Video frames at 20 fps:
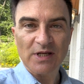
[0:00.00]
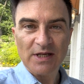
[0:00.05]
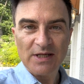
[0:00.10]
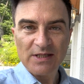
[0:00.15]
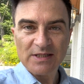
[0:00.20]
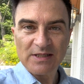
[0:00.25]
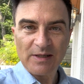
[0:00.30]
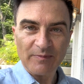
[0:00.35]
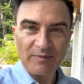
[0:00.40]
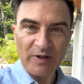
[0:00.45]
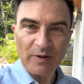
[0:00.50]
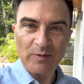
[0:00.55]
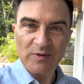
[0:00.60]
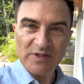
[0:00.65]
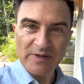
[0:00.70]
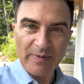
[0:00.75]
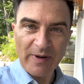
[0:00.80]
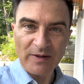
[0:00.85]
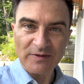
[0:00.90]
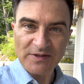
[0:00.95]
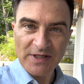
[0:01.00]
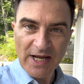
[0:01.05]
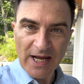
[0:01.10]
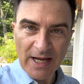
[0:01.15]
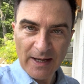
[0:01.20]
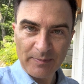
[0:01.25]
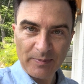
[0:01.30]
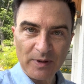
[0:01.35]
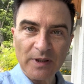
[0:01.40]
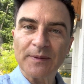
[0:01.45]
something was about to
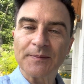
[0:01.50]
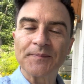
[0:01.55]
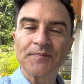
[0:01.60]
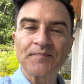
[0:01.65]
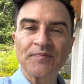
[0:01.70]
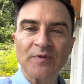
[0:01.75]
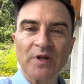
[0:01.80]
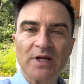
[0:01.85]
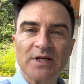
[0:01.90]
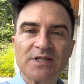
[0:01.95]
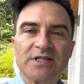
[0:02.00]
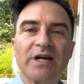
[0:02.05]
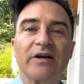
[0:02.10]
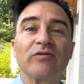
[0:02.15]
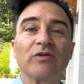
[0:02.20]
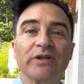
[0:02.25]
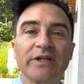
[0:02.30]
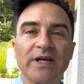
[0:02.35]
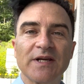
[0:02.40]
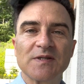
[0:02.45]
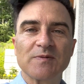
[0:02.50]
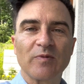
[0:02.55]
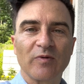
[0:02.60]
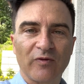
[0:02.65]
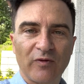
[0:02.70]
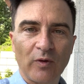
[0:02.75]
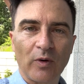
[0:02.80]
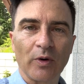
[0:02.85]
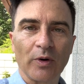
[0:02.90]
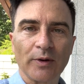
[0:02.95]
happen several days
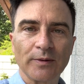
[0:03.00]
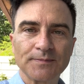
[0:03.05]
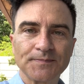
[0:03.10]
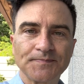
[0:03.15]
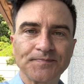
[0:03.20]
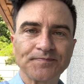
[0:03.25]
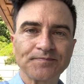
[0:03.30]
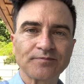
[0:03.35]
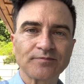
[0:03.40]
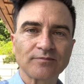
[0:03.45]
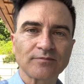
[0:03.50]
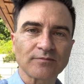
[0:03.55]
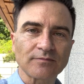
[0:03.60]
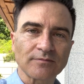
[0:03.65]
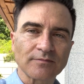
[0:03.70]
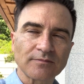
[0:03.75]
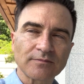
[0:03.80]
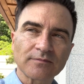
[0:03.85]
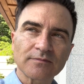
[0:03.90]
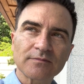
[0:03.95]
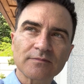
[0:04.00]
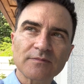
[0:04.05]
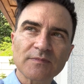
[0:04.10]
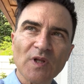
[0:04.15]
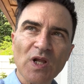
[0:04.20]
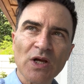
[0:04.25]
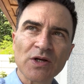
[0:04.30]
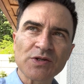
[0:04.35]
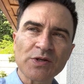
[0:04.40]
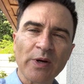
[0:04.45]
before.
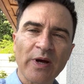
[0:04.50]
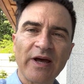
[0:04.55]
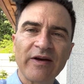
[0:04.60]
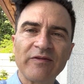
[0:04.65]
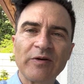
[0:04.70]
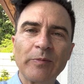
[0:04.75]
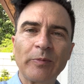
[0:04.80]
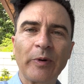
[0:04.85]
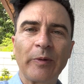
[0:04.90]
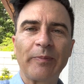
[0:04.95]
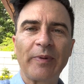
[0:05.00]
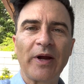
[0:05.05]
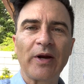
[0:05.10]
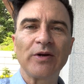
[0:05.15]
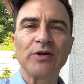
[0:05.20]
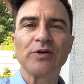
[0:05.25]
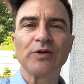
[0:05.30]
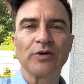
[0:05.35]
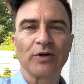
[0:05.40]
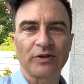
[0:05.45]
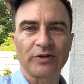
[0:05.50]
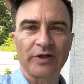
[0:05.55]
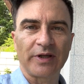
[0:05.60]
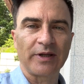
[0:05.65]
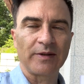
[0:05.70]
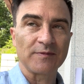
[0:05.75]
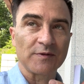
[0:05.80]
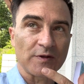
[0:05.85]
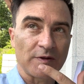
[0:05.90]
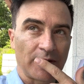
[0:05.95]
So heaven prepared you, Dr.
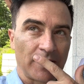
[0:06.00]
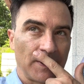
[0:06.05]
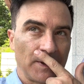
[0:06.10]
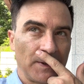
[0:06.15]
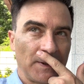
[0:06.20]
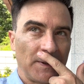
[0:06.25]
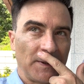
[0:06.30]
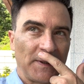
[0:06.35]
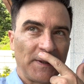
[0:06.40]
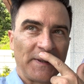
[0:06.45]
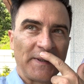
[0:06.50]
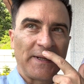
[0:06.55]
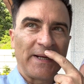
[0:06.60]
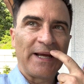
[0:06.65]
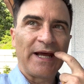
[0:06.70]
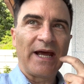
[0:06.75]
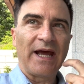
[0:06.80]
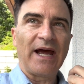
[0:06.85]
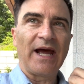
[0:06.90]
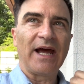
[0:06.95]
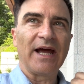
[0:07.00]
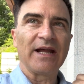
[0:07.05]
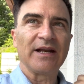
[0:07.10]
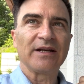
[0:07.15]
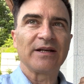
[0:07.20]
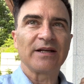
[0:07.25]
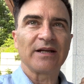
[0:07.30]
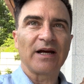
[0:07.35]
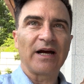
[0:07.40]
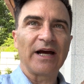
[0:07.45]
Kimsri.
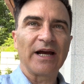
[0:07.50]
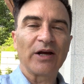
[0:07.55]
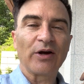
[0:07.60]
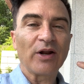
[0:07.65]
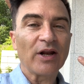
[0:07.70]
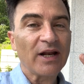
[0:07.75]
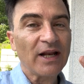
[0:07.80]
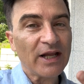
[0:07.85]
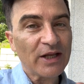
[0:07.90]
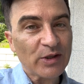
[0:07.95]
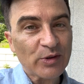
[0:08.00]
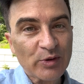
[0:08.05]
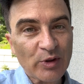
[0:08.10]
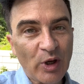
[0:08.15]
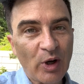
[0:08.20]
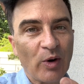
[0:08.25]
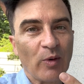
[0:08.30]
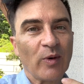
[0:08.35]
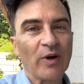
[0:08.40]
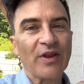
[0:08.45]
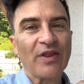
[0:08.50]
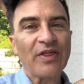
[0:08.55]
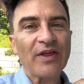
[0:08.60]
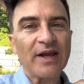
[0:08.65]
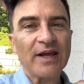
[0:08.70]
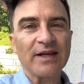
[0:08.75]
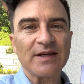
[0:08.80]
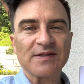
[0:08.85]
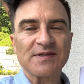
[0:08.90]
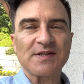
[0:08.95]
And I gotta let you know one
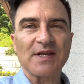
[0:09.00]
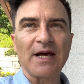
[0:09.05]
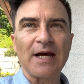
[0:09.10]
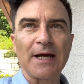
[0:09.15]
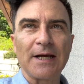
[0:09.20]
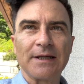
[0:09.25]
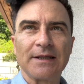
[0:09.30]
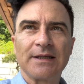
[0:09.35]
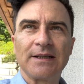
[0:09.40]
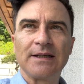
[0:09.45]
thing is that